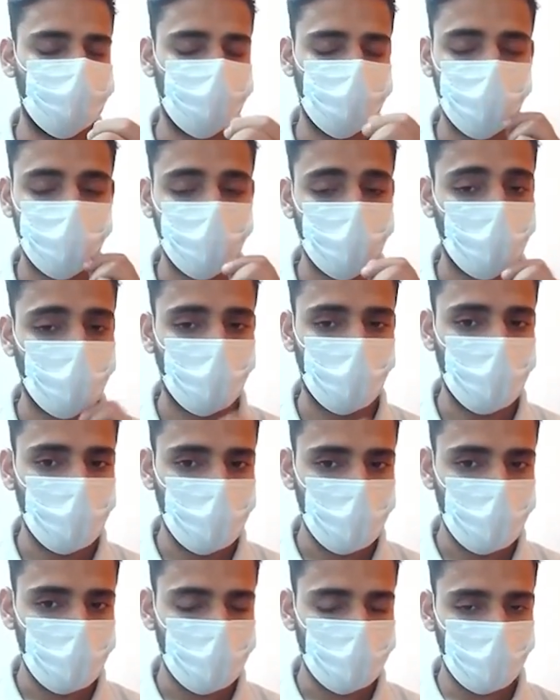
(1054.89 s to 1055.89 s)
Okay,
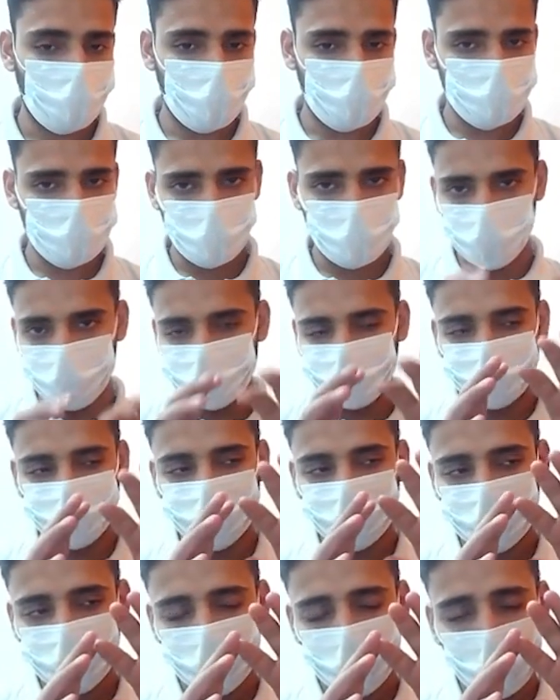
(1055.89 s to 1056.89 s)
because
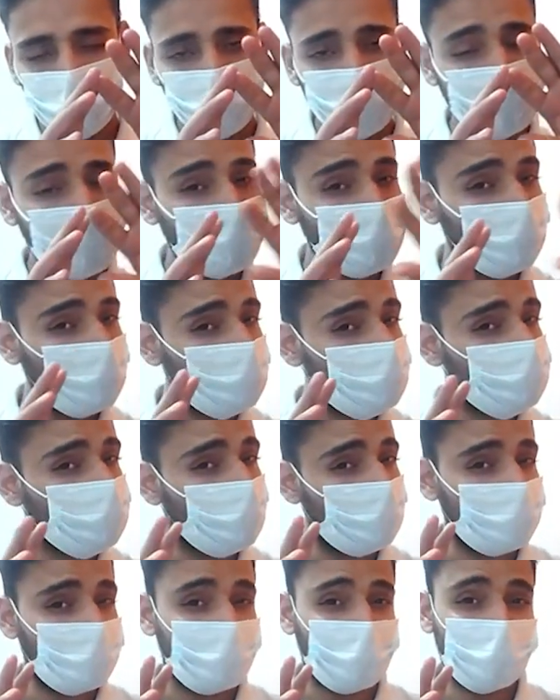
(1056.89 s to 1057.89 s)
that all is
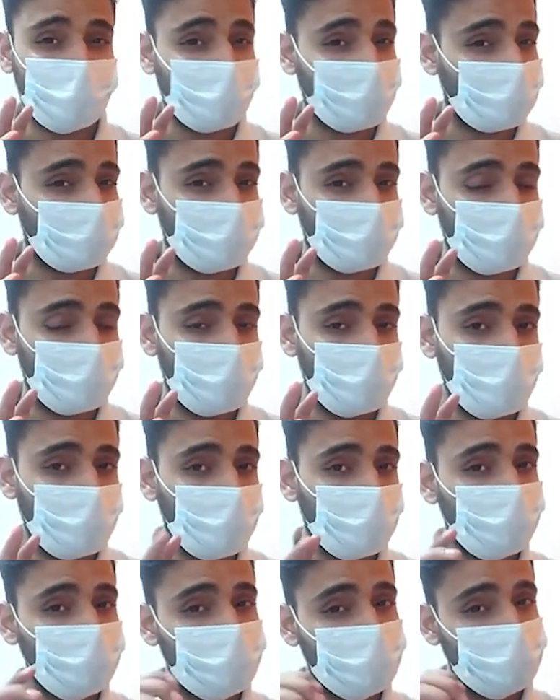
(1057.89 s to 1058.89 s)
sorted and connected,
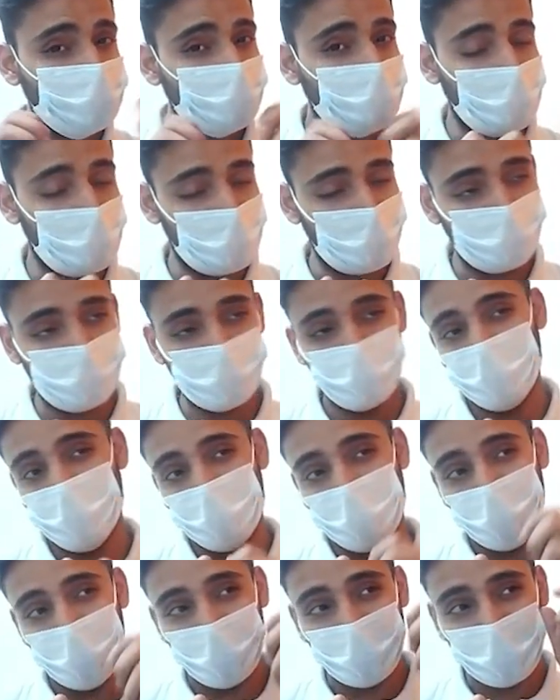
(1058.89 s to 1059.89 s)
we just have to
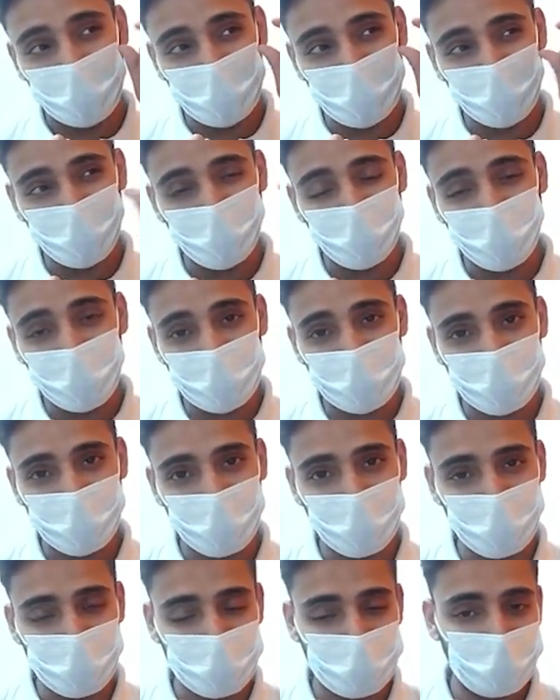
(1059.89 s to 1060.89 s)
attach the first
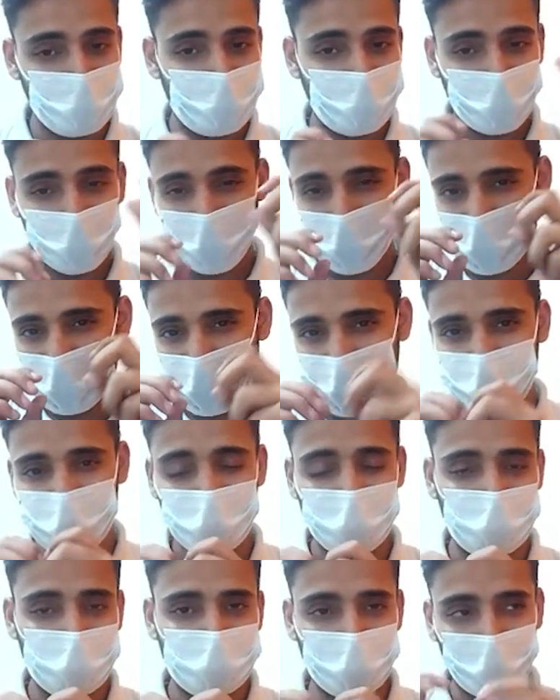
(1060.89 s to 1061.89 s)
list with this
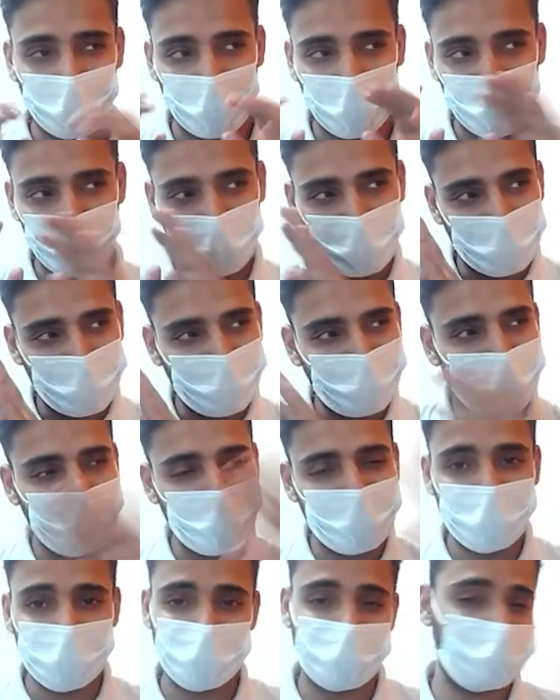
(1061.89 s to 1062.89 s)
list and the complete
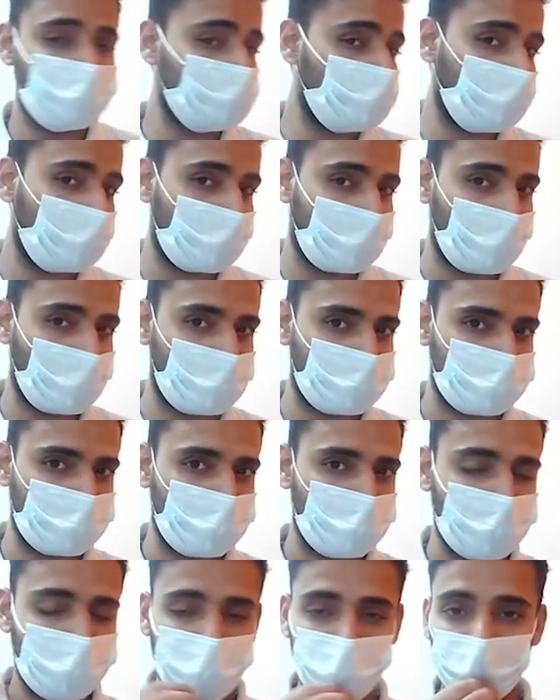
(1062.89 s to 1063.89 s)
list is attached
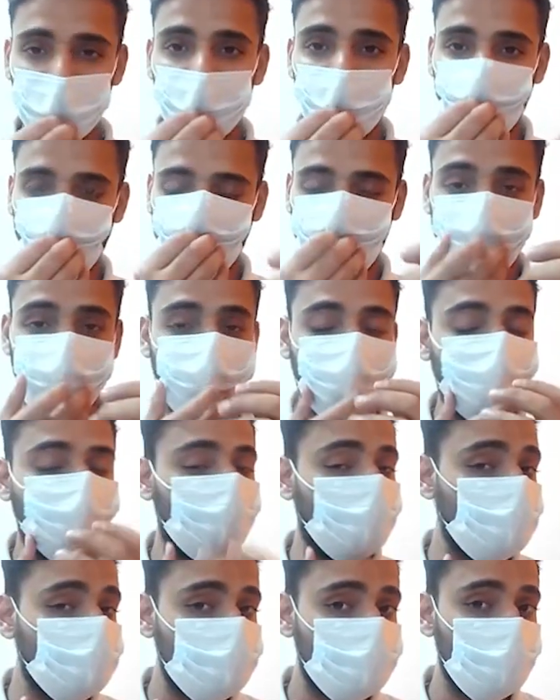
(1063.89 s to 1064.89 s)
when one linked
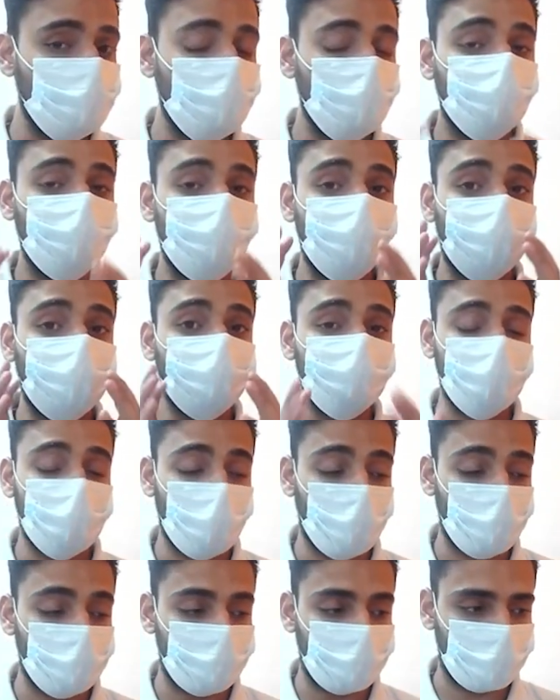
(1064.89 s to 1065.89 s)
list become
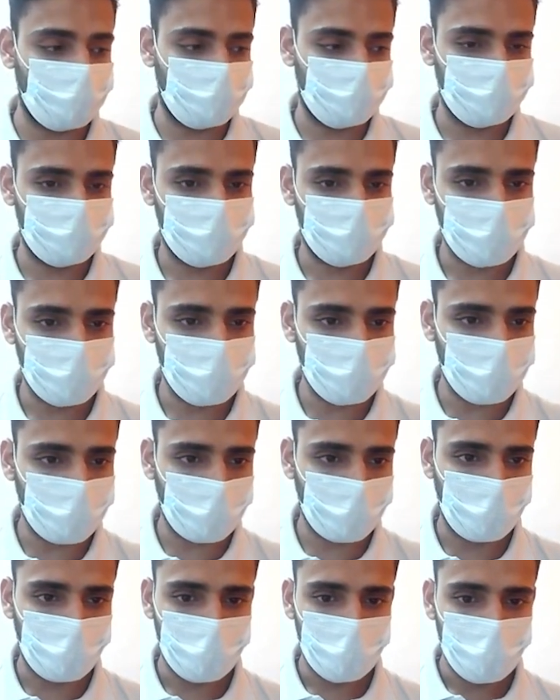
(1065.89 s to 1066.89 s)
empty.
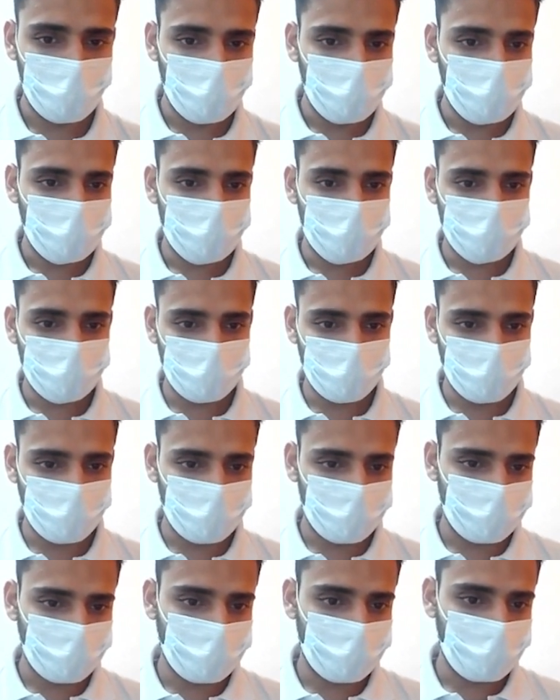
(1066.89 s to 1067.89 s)
Okay, so
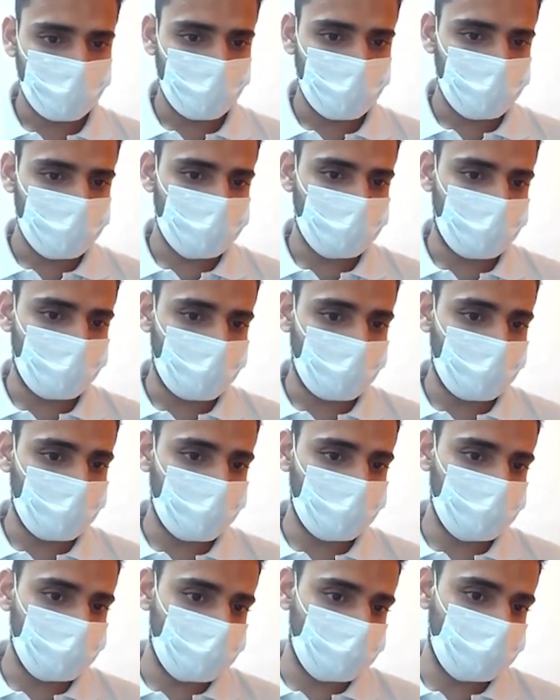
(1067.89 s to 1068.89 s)
certainly
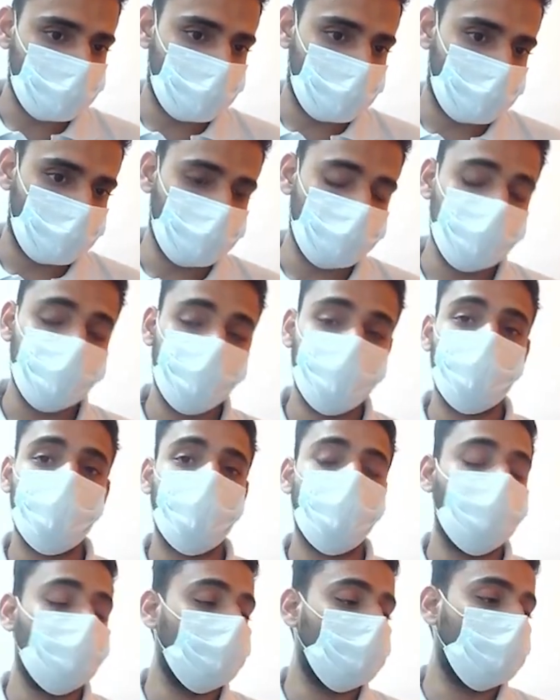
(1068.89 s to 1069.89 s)
this is going to
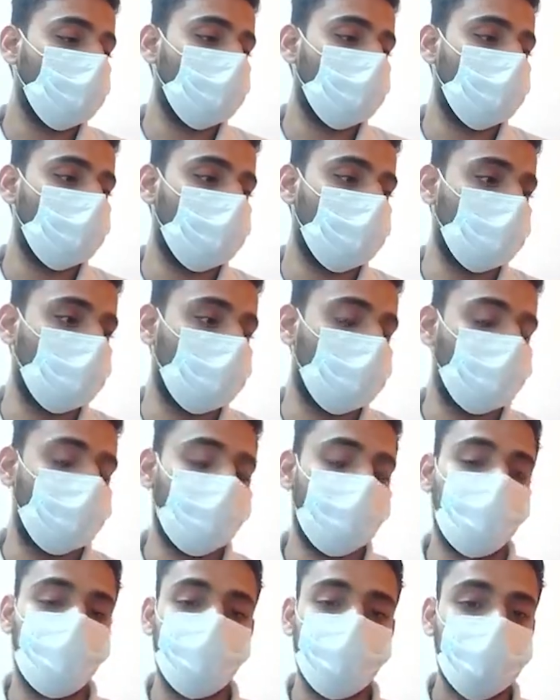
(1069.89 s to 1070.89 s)

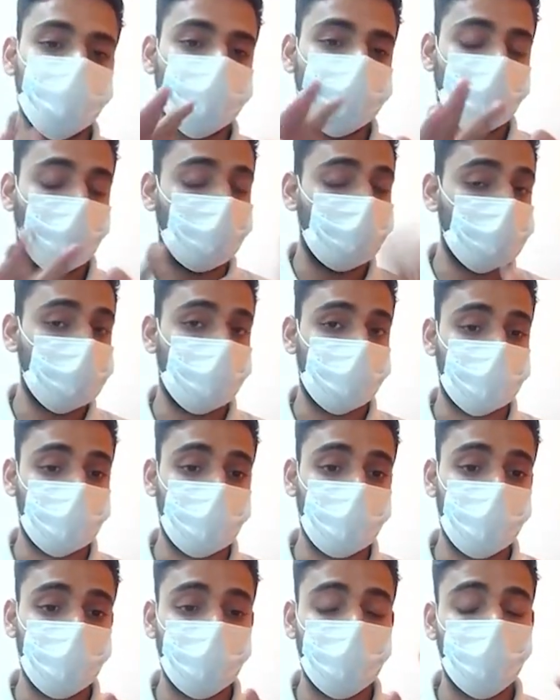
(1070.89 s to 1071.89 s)
solve this question
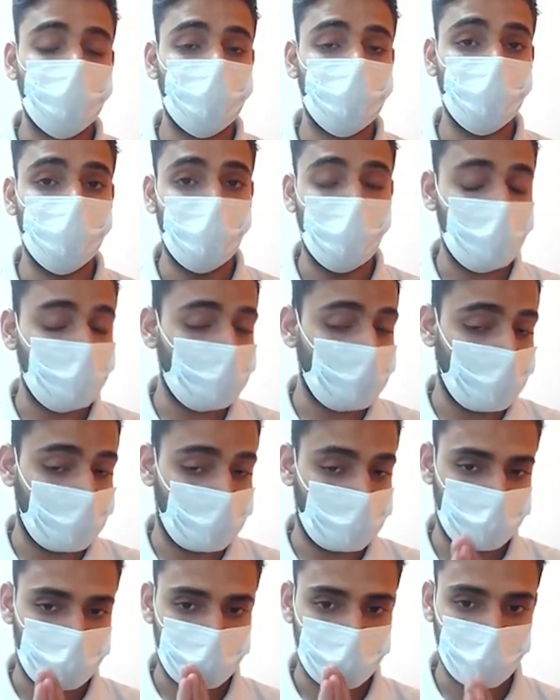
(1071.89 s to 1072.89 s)
in O of
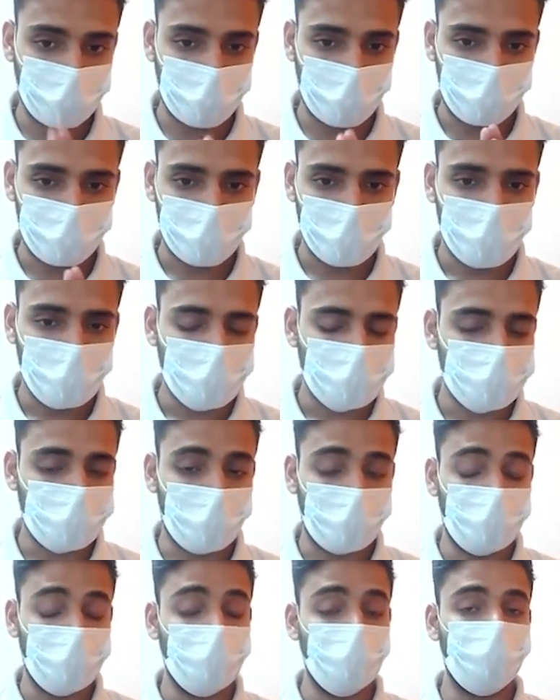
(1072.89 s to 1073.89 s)
n. Okay, so I
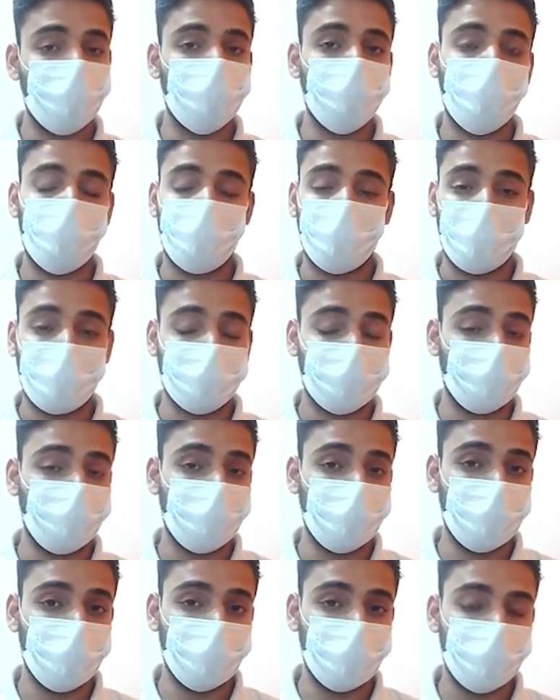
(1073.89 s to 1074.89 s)
hope you have liked the
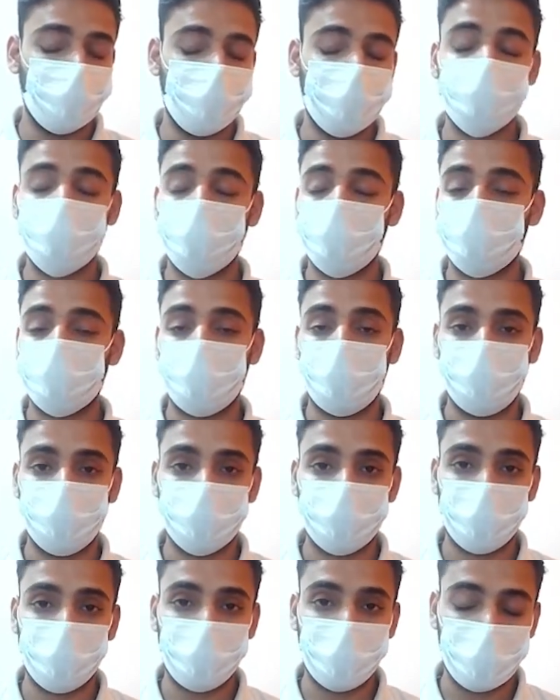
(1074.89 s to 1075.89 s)
video. Please subscribe the
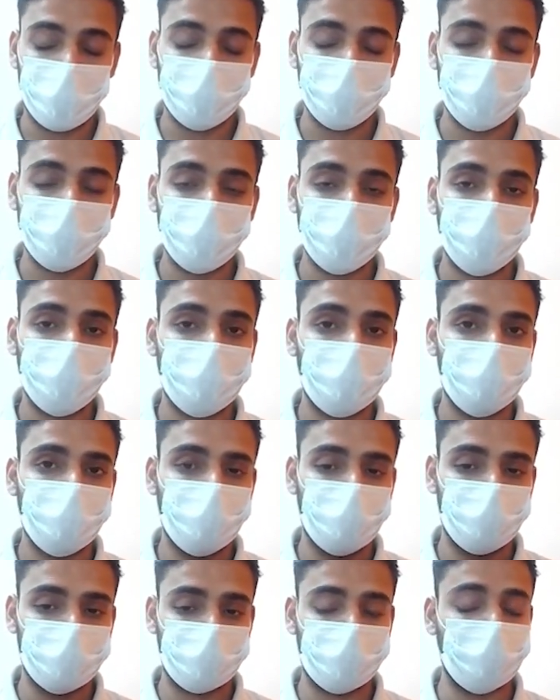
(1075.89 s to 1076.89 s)
channel
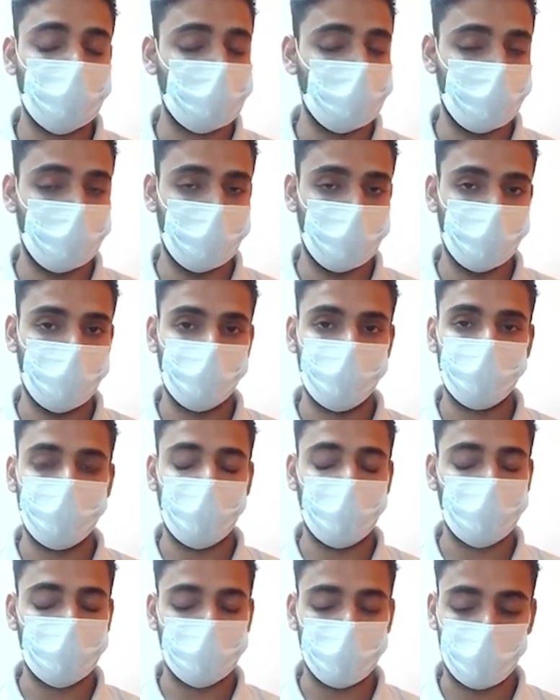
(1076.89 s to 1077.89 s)
and share the video. Thank
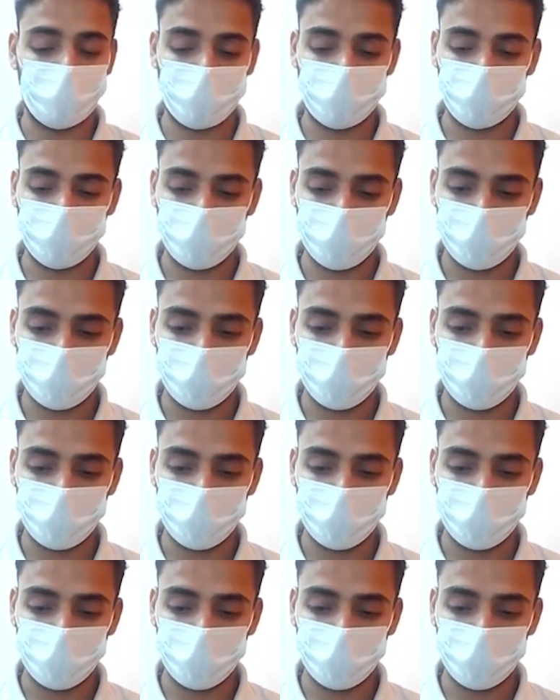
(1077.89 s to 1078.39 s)
you so much.